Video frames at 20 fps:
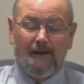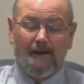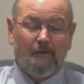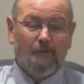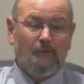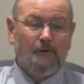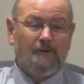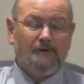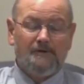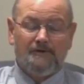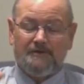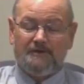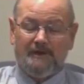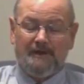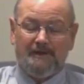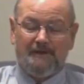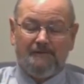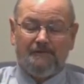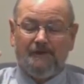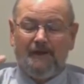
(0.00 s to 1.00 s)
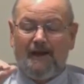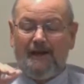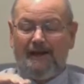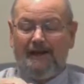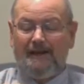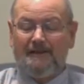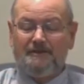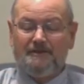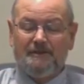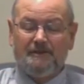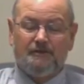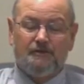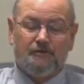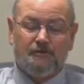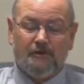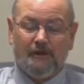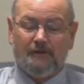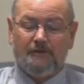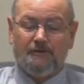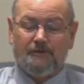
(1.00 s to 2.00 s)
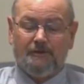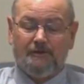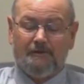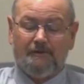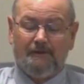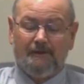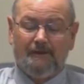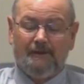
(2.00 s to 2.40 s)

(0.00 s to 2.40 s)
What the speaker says: with this kind of chiastic structure